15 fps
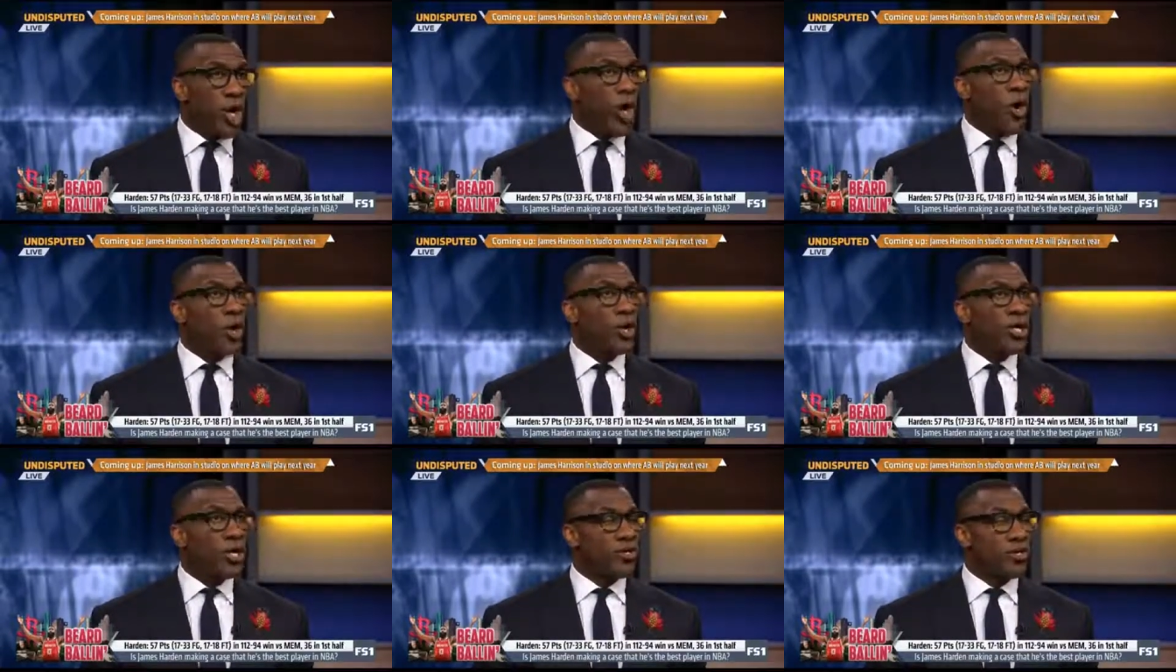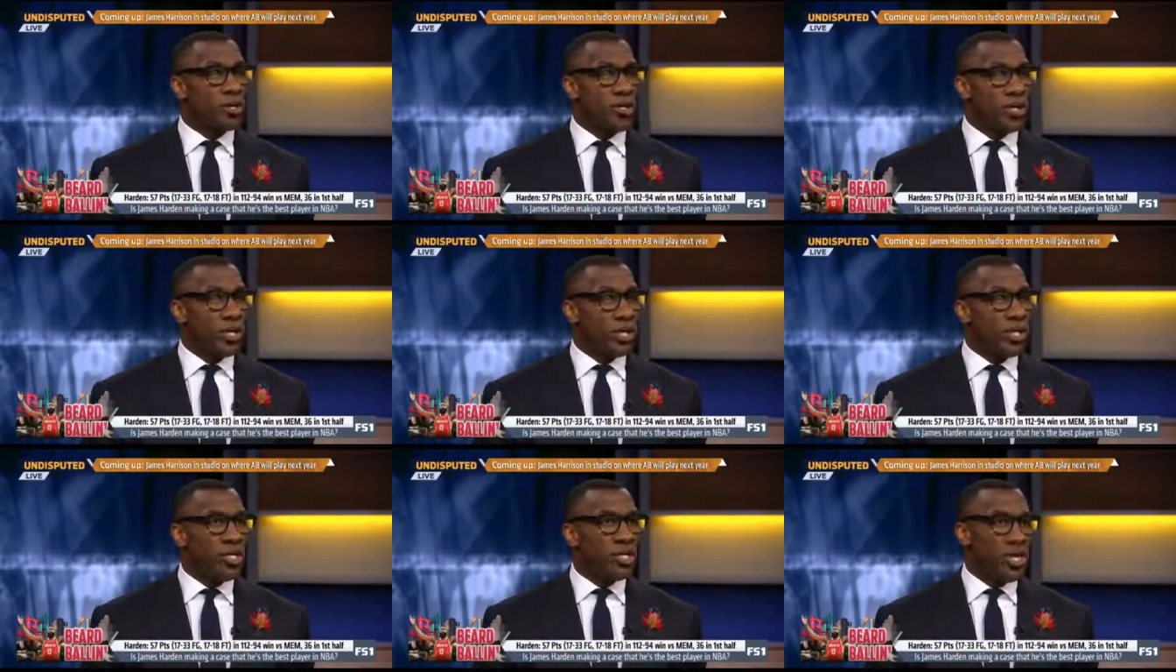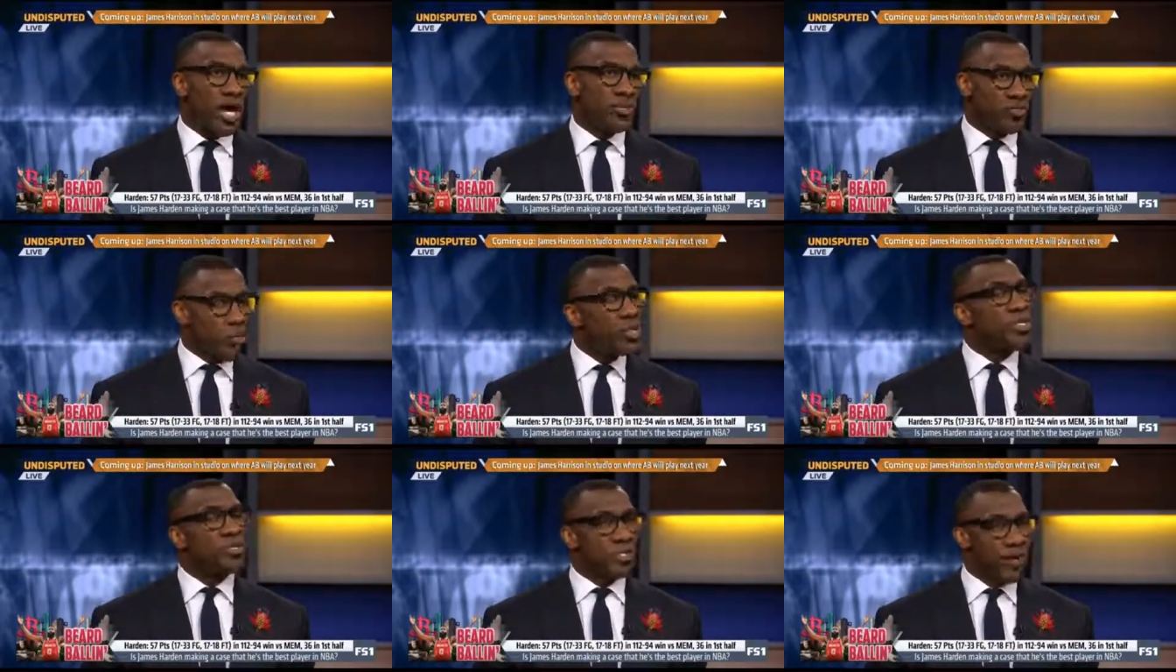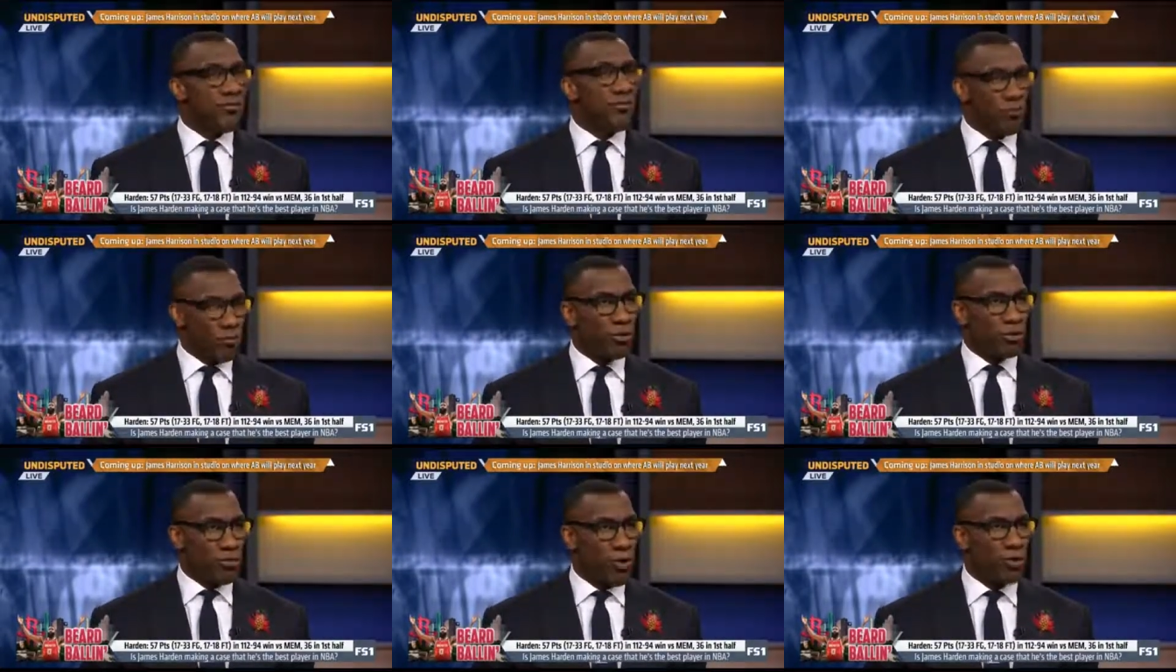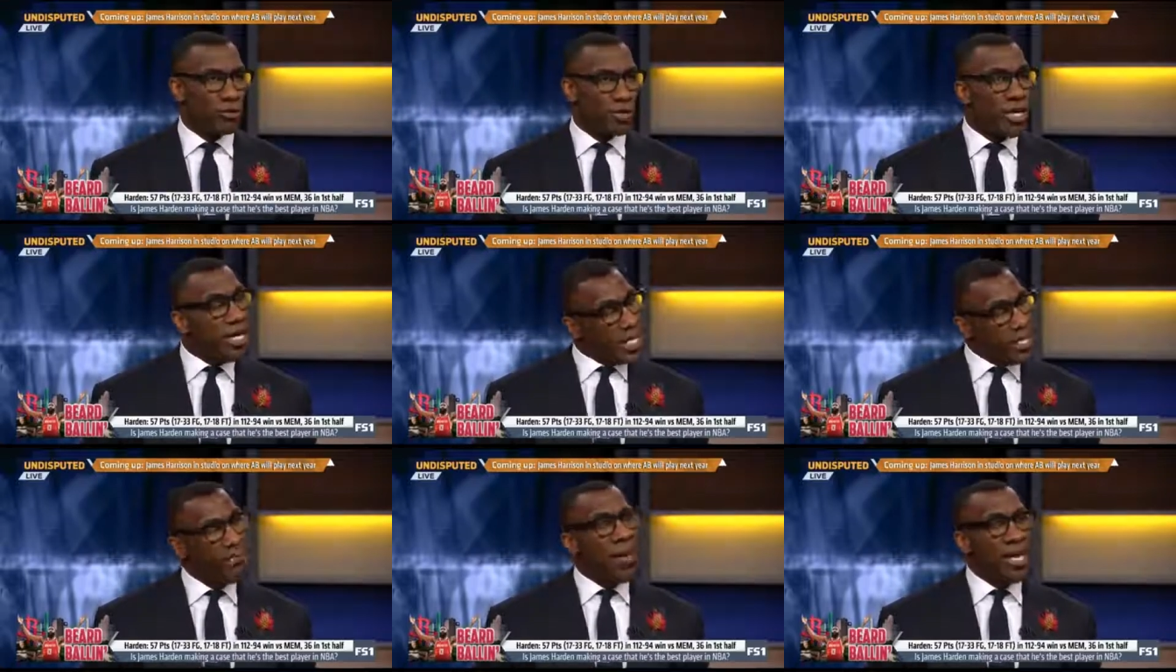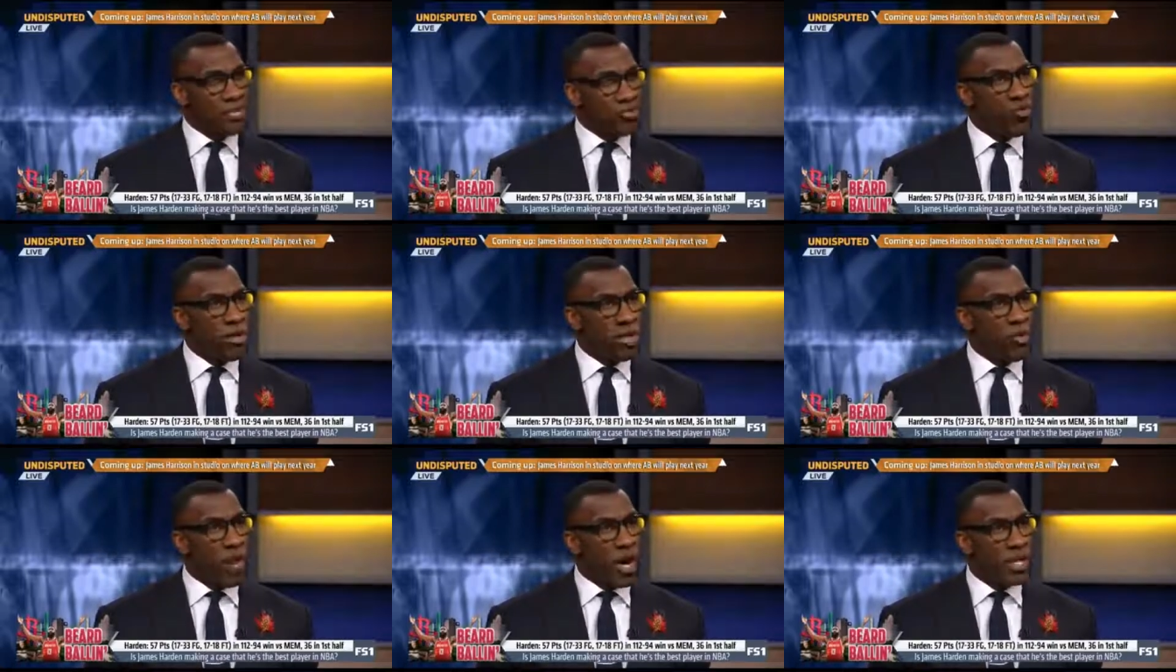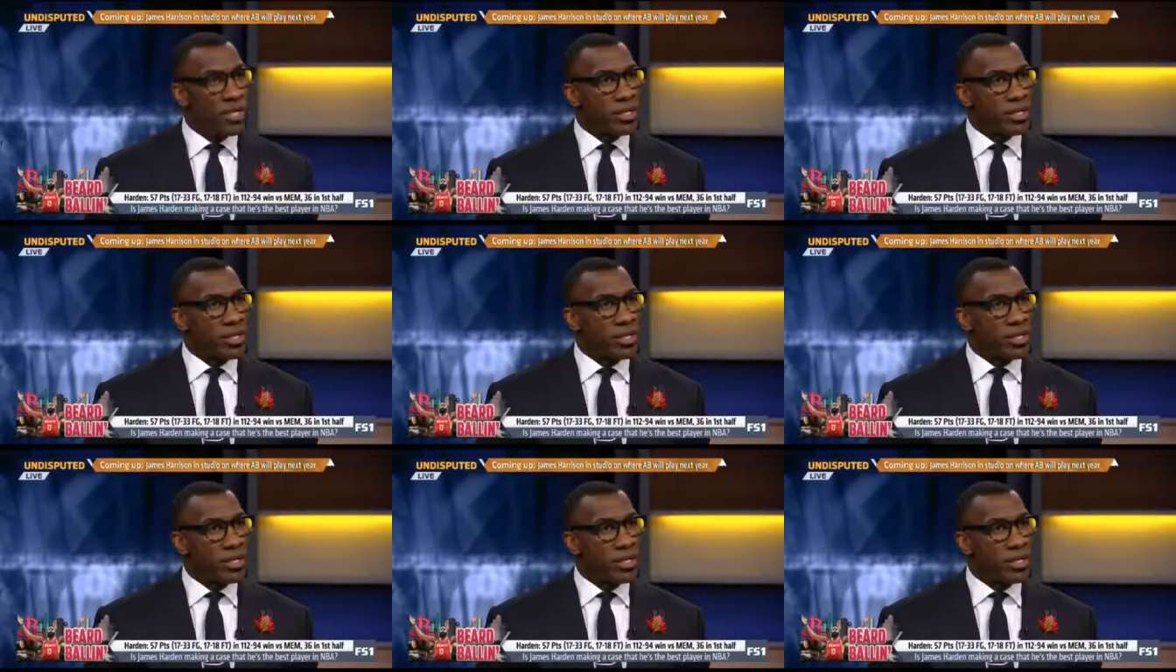Earlier this year, he shot 27 free throws. He made 21.